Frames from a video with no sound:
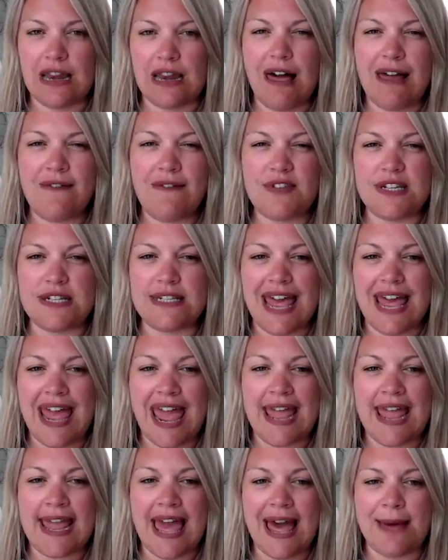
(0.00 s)
live
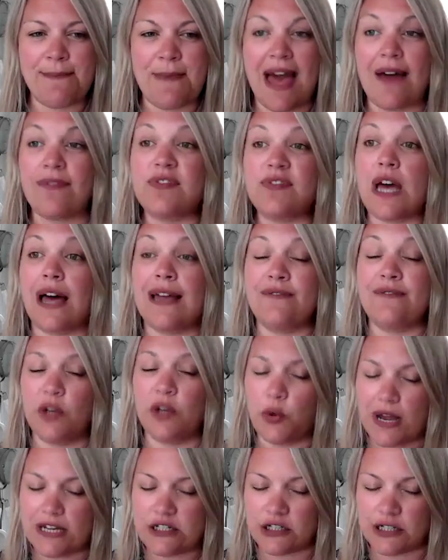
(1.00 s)
today, have time for
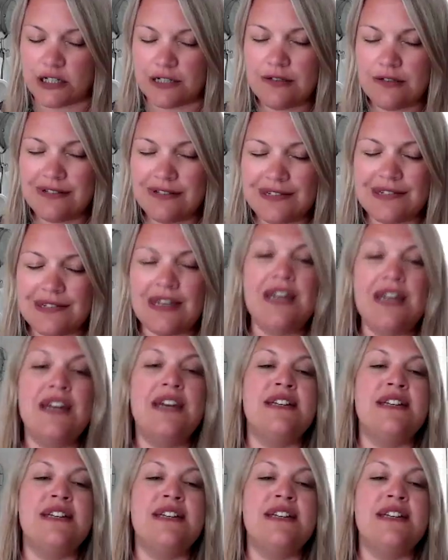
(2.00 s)
questions.